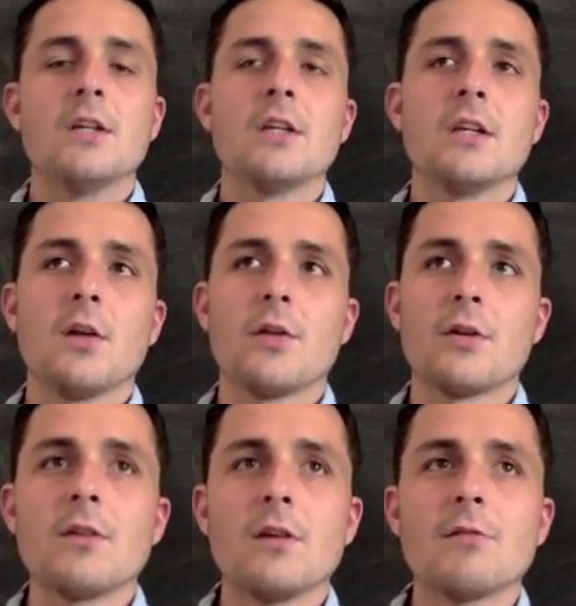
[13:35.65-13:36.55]
There
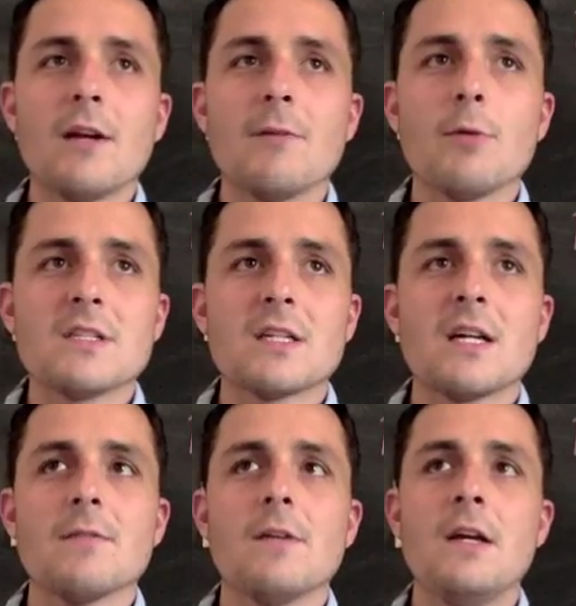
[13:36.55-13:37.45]
are a variety of ways to
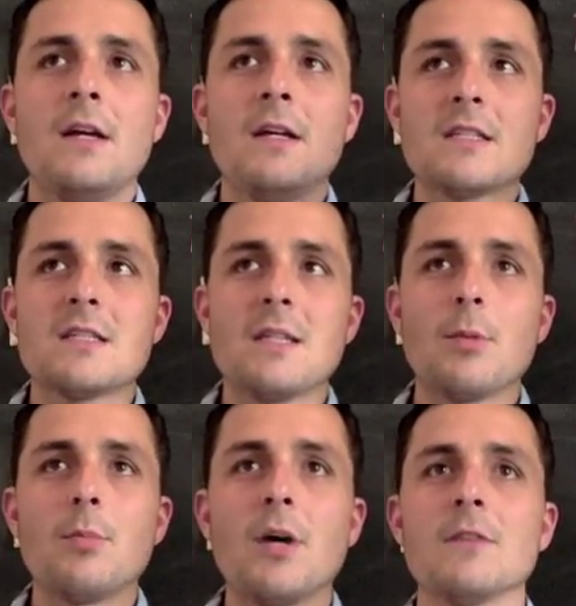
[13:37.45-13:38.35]
kind of step
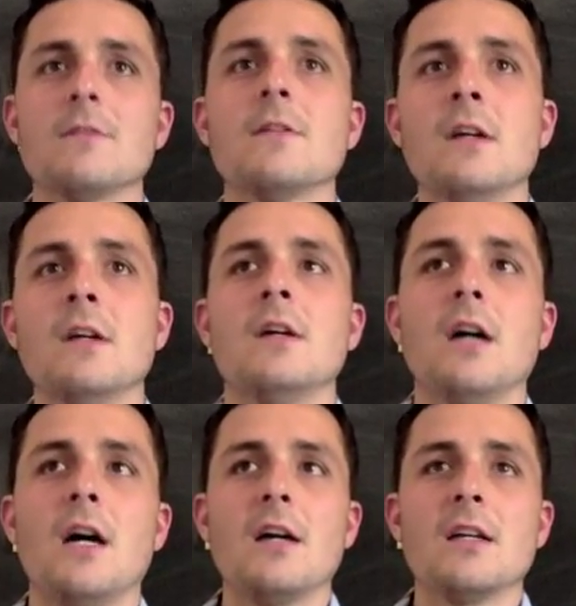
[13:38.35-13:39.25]
above
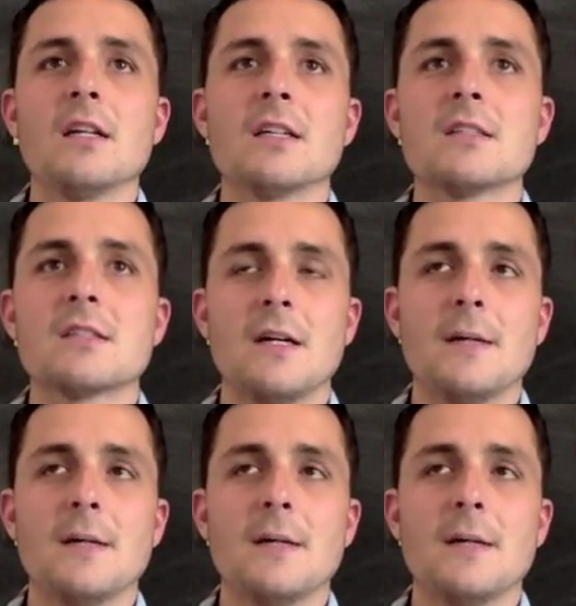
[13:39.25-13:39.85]
and get